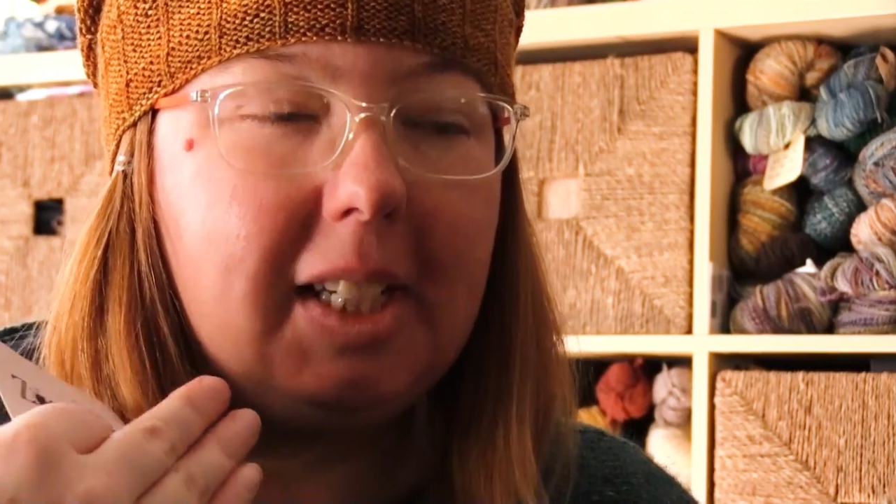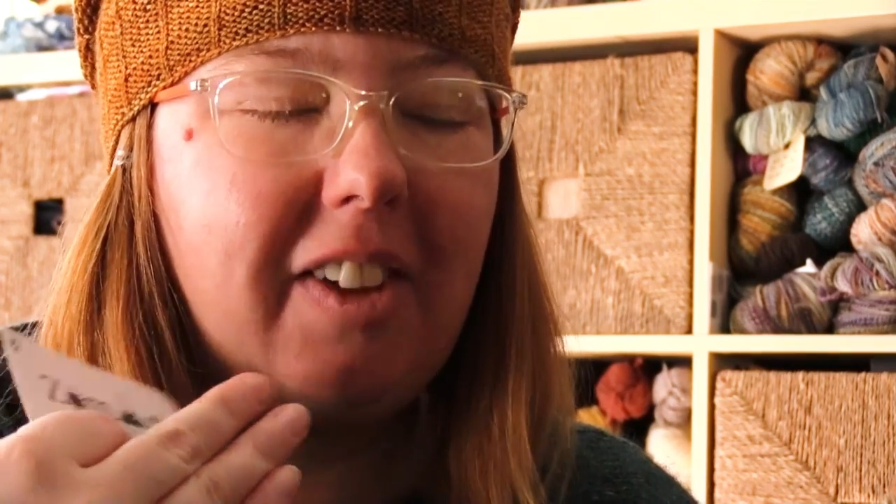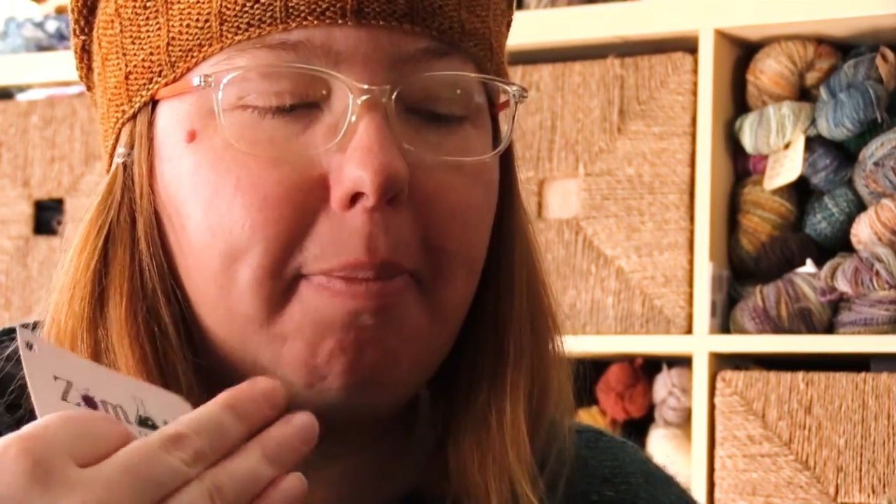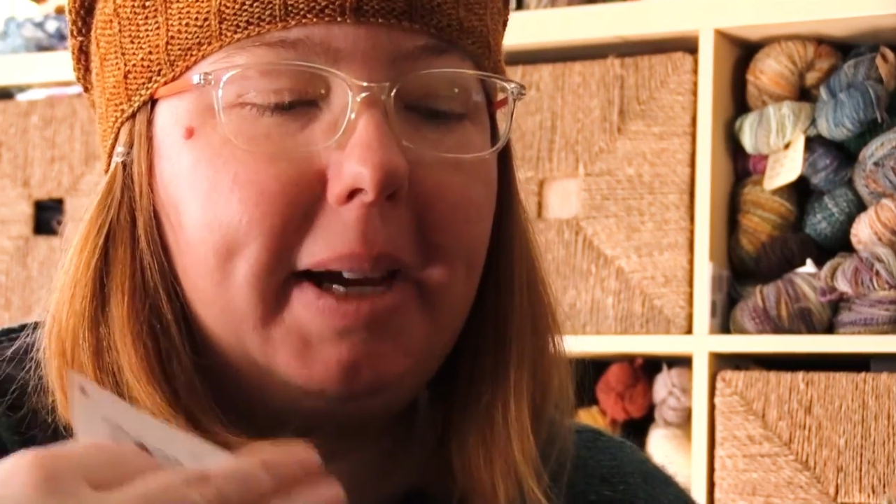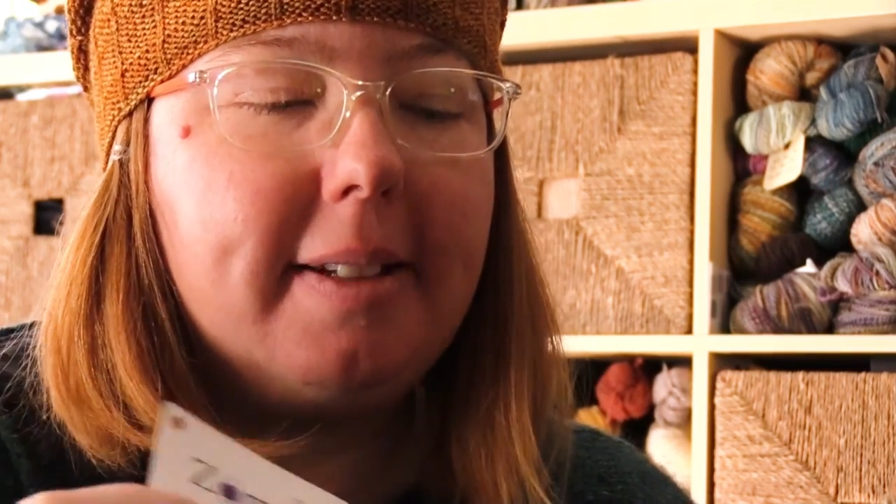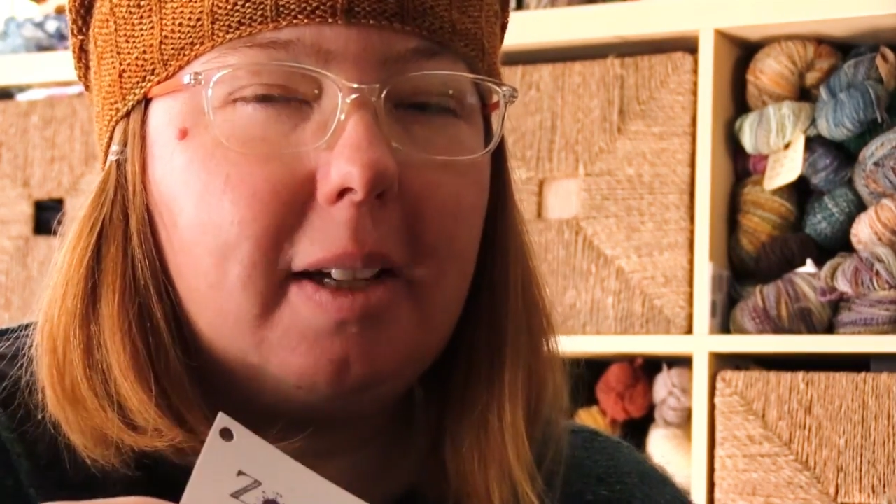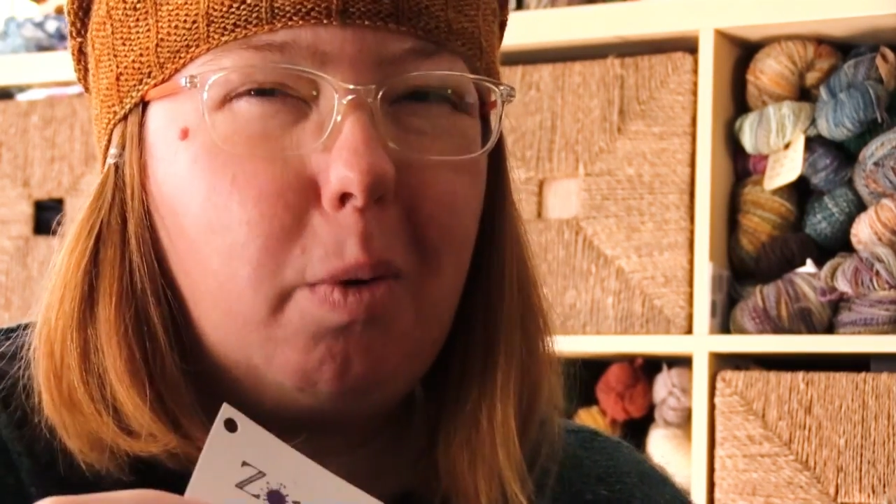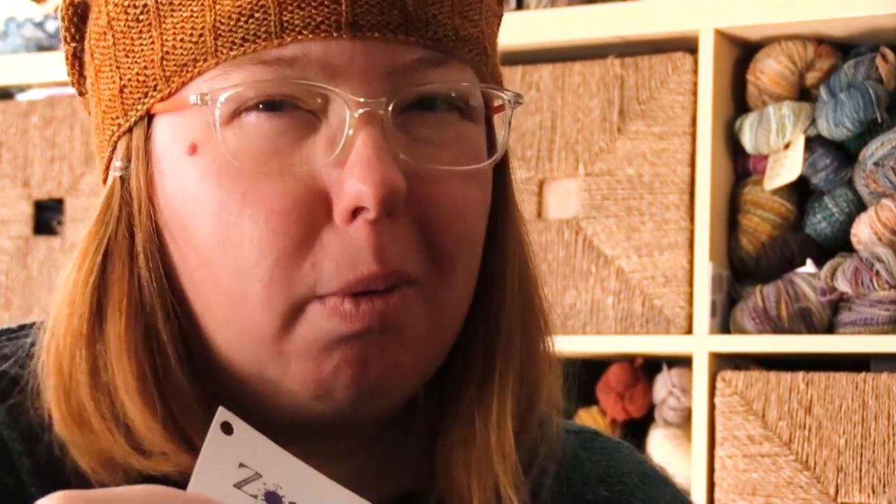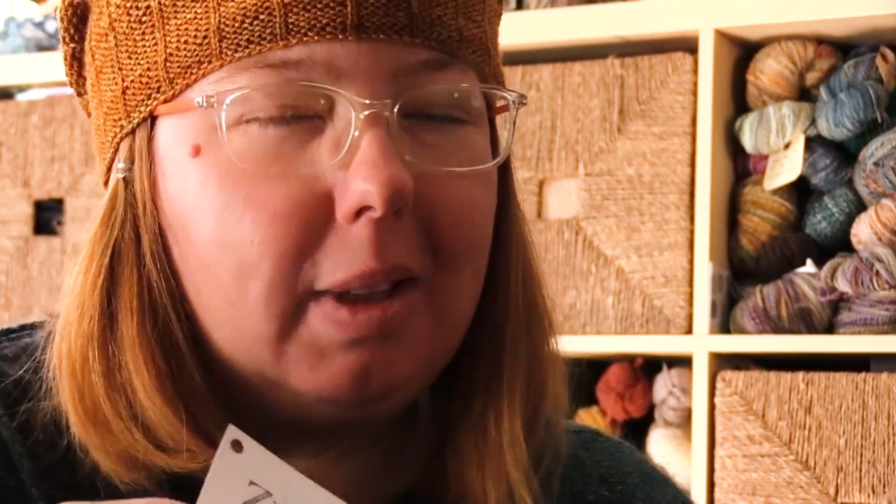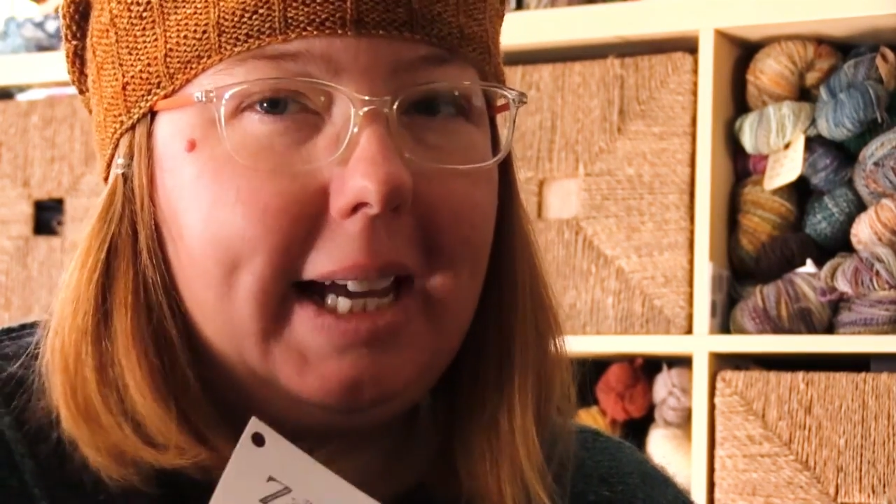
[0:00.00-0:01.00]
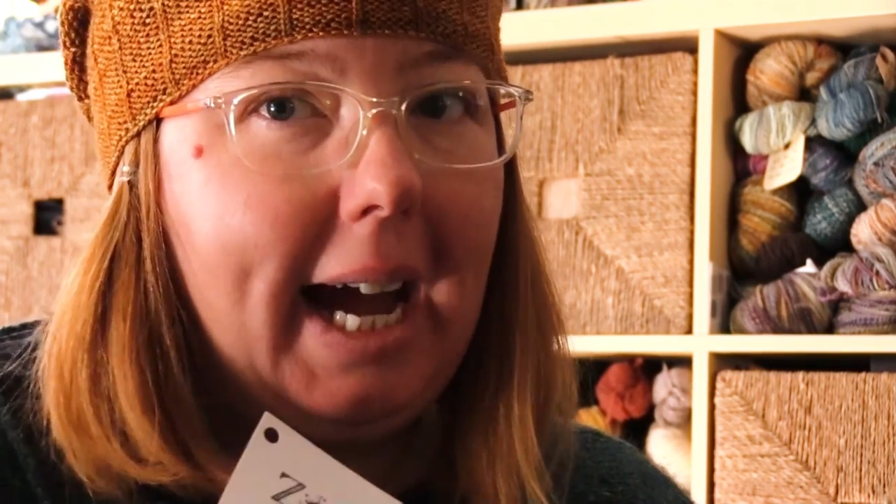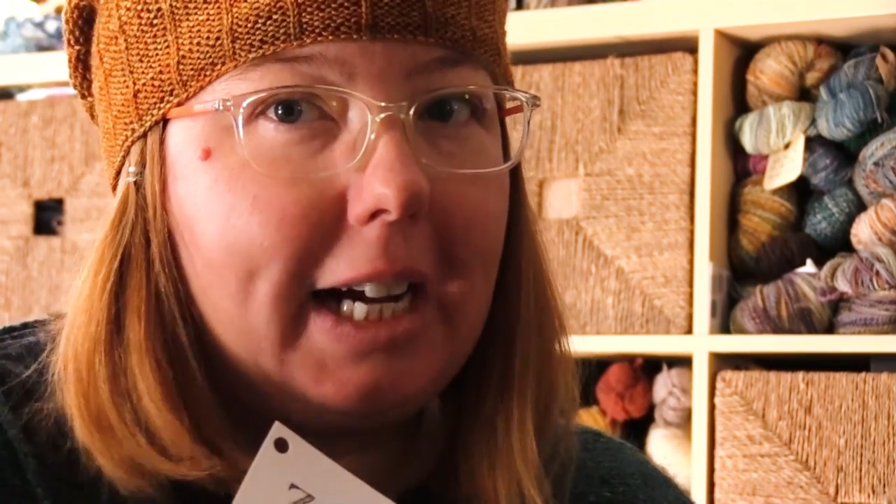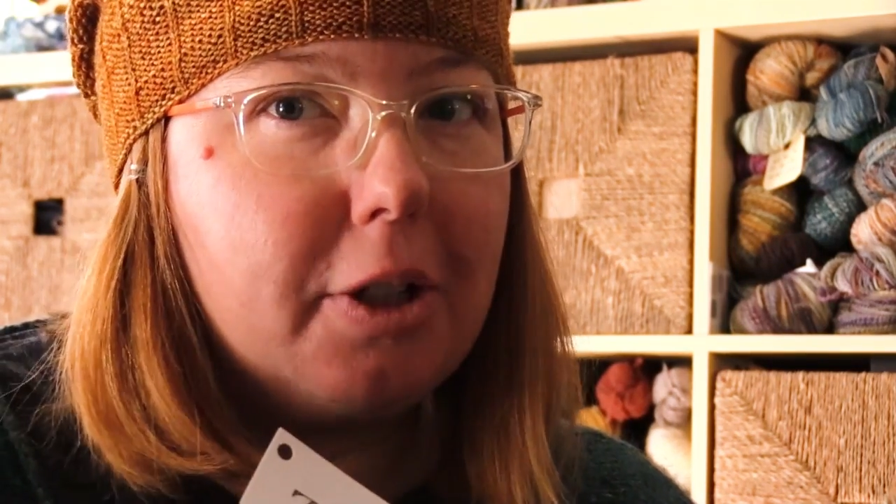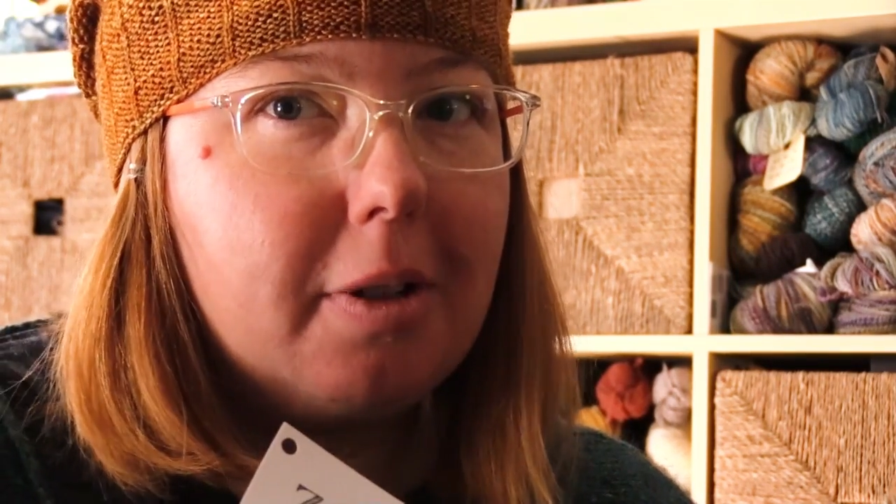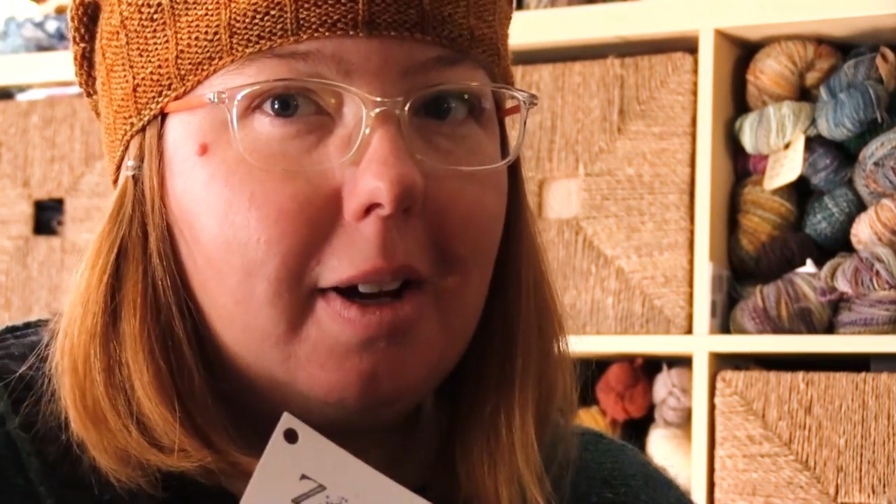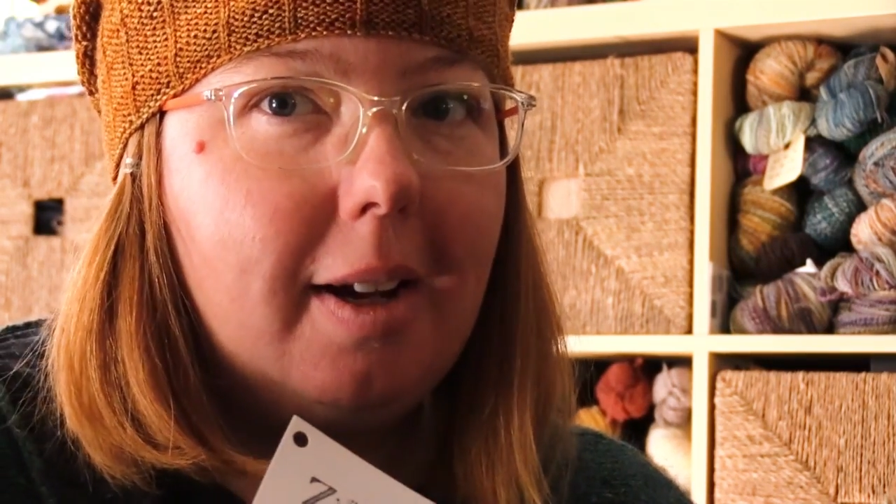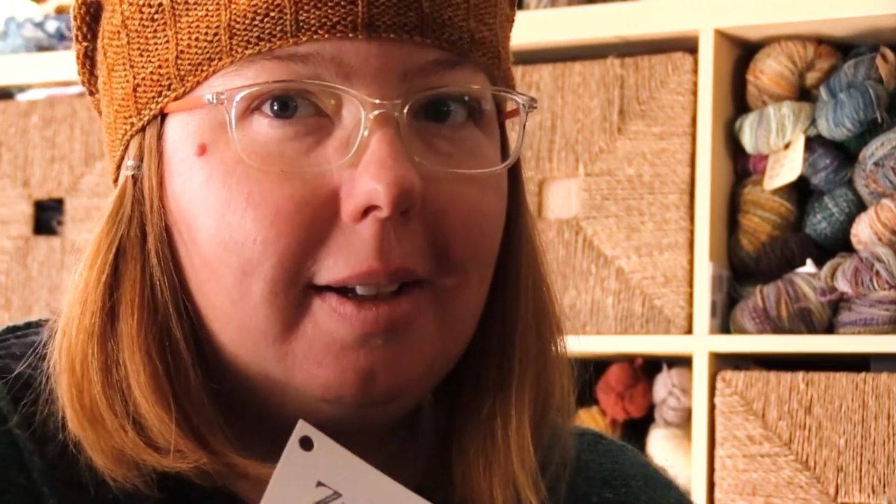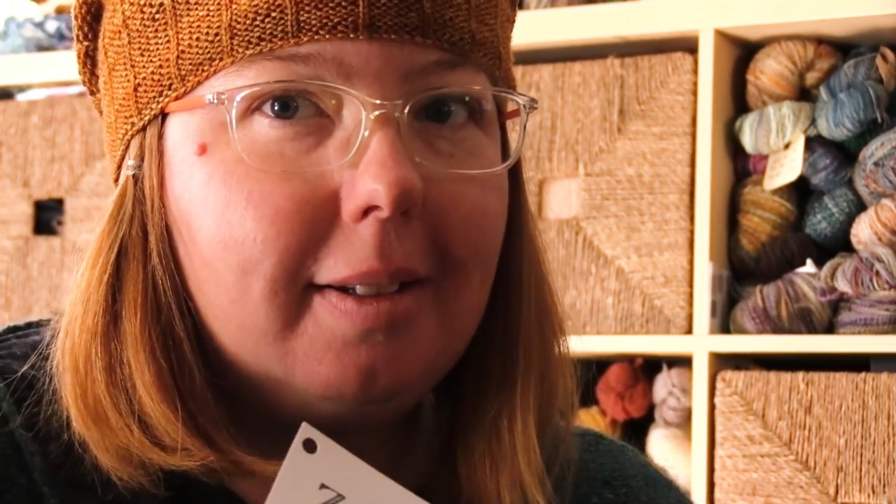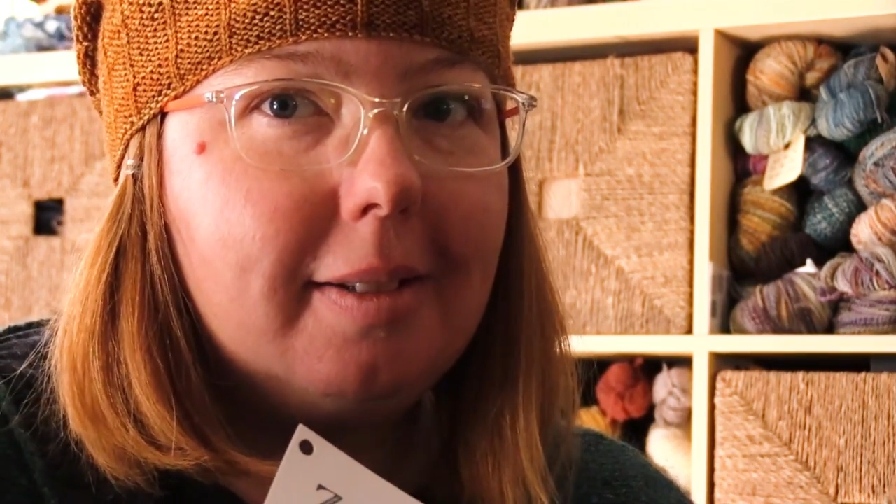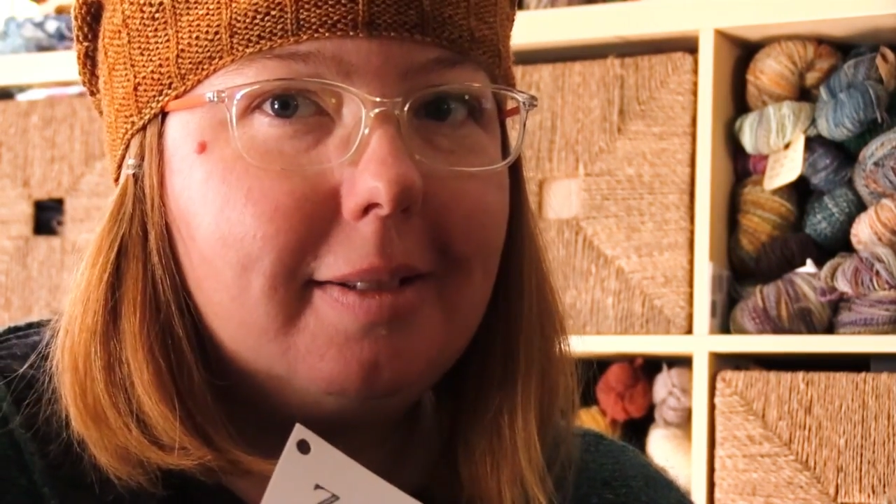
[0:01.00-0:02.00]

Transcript: If basic were really extra,